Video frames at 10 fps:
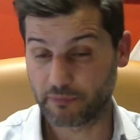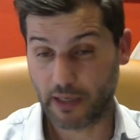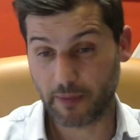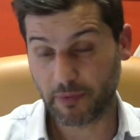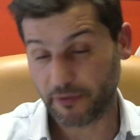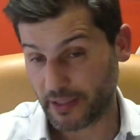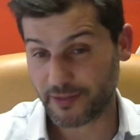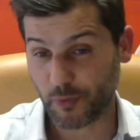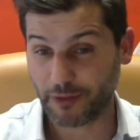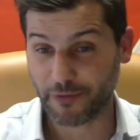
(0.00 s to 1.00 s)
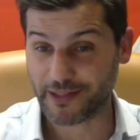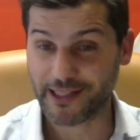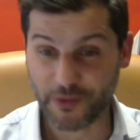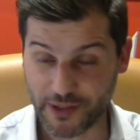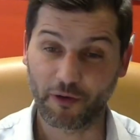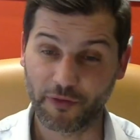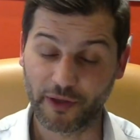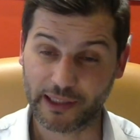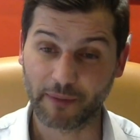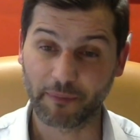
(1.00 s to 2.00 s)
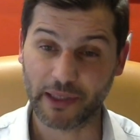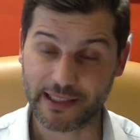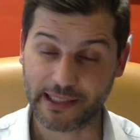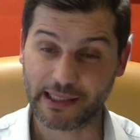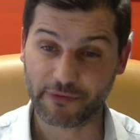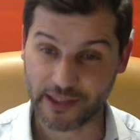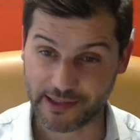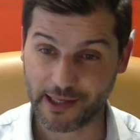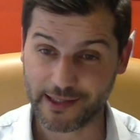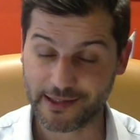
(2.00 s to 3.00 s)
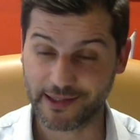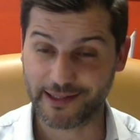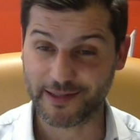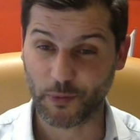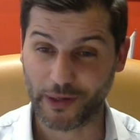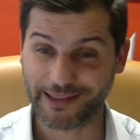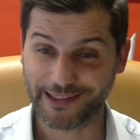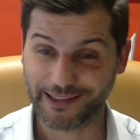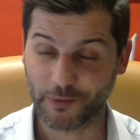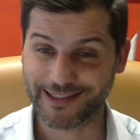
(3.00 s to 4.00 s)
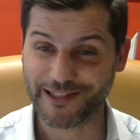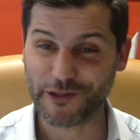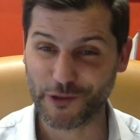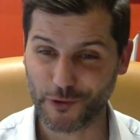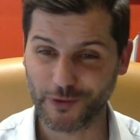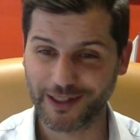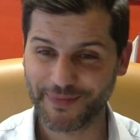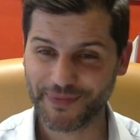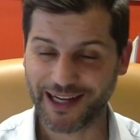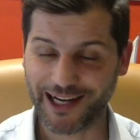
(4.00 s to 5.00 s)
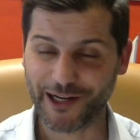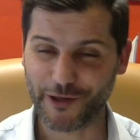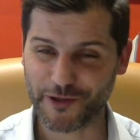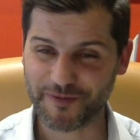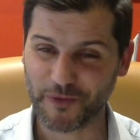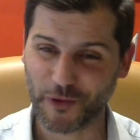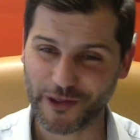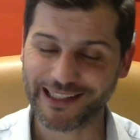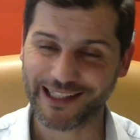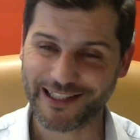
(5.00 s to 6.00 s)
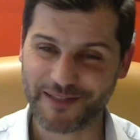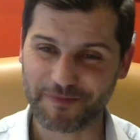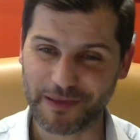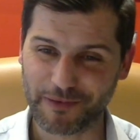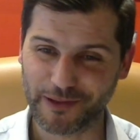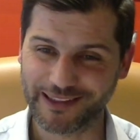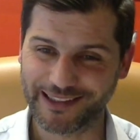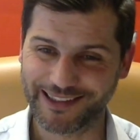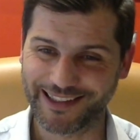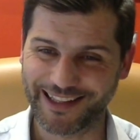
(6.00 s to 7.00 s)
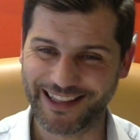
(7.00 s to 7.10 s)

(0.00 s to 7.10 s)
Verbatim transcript: I believe that's one of the secrets of the companies that have success is when the CEO hires more intelligent people uh,